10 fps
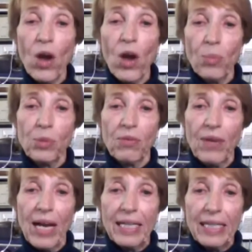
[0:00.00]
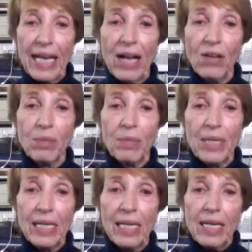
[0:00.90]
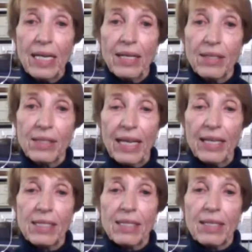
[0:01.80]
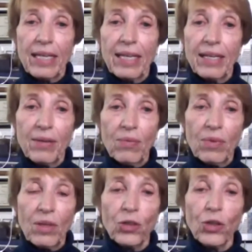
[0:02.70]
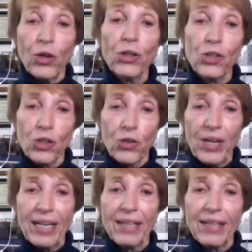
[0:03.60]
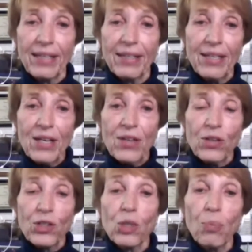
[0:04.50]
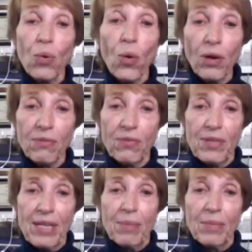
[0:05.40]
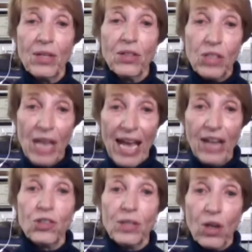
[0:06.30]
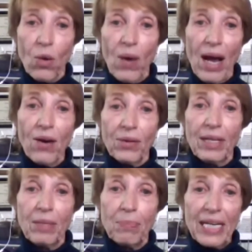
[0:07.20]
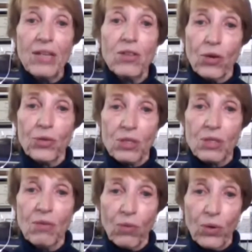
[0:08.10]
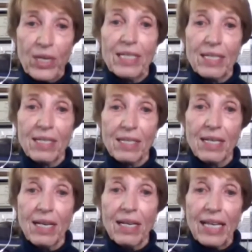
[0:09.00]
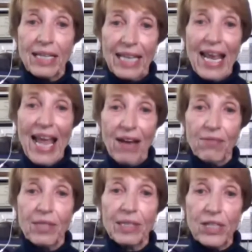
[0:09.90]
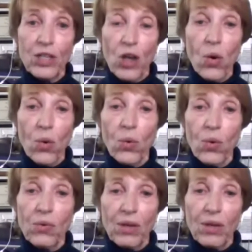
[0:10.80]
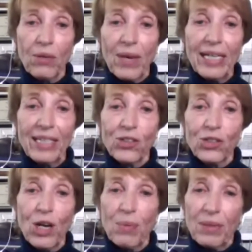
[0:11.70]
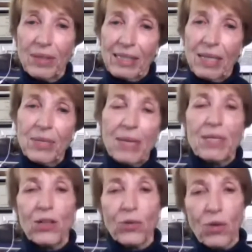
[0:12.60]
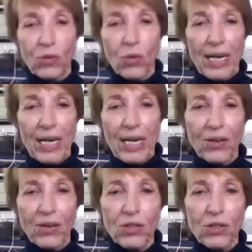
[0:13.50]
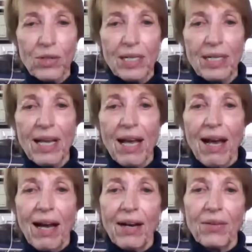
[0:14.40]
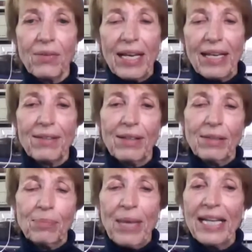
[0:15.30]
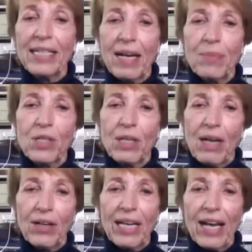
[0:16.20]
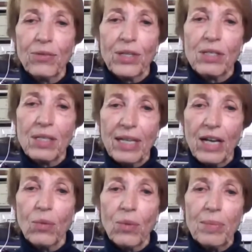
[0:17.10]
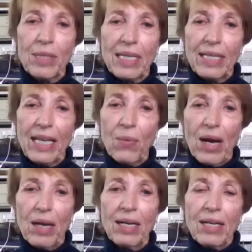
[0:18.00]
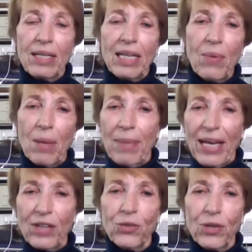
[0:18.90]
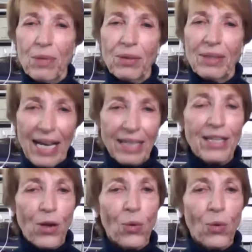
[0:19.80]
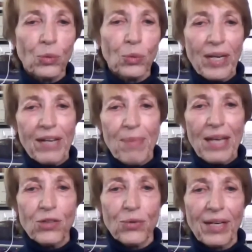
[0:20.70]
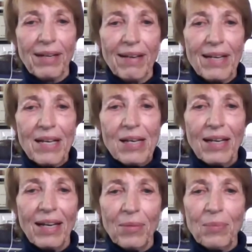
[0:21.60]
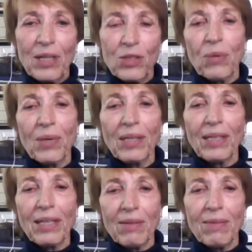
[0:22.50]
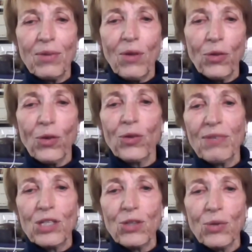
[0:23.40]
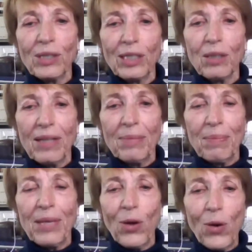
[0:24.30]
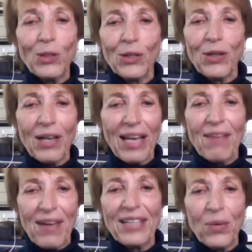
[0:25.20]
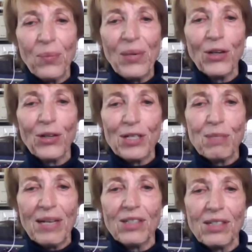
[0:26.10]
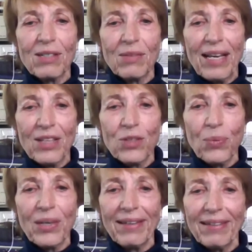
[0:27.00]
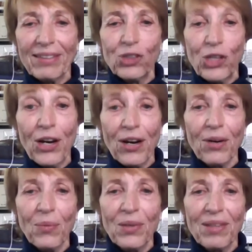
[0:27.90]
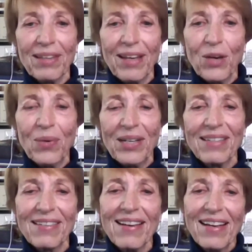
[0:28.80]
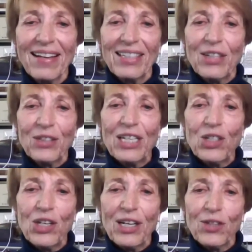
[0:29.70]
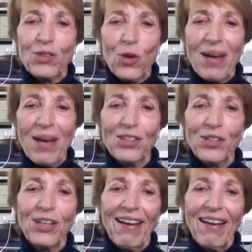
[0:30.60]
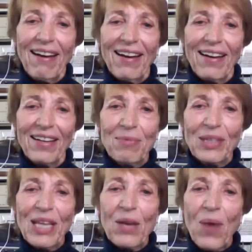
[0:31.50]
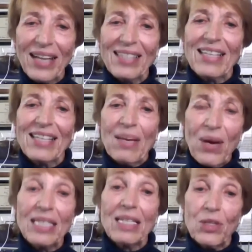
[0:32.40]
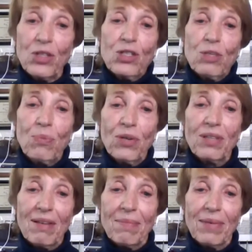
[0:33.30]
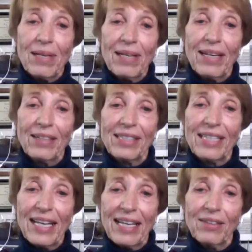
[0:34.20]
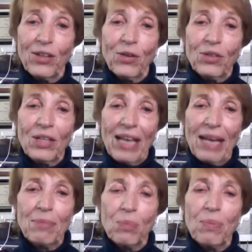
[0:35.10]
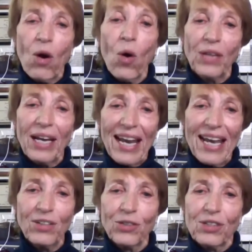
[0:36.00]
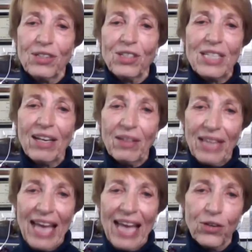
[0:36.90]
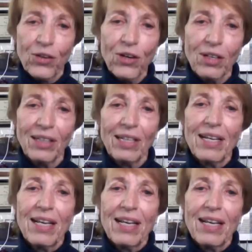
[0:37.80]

we hope to provide in alchemy is is the the nurturing, the the support for them to actually go out and be those voices that they have, that they know they're ready to share, but they, sometimes they don't know quite how to do it. Uh, they uh, many times in our gatherings, the younger women say they want they want mentoring, but not in the old way of mentoring, because uh, we really those of us who are a little bit older find that we learn as much as, as we share with the young ones because they're teaching us so much. Uh, but they want they want someone to support them and to say you know to to behold hold their hand or to just say that a girl